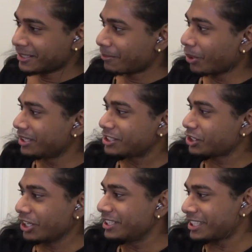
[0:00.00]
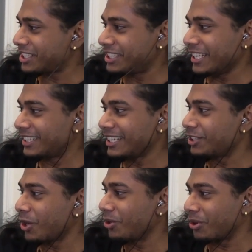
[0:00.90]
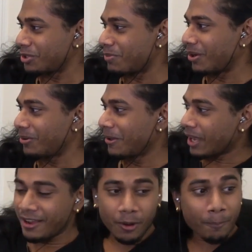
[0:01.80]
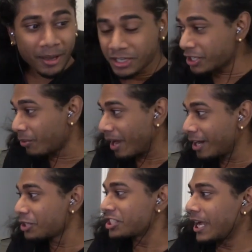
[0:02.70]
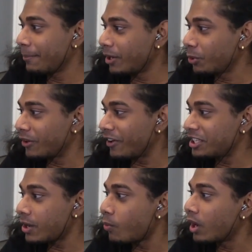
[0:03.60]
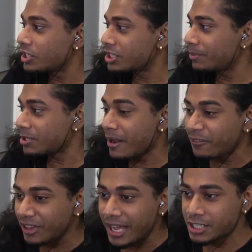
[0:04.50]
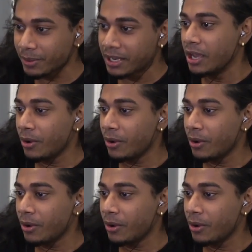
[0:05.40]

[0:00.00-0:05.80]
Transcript: Bro, these Starlies extinct. They the dodos, bro. I have a pigeon right outside my door. If I take one step, this man flies away.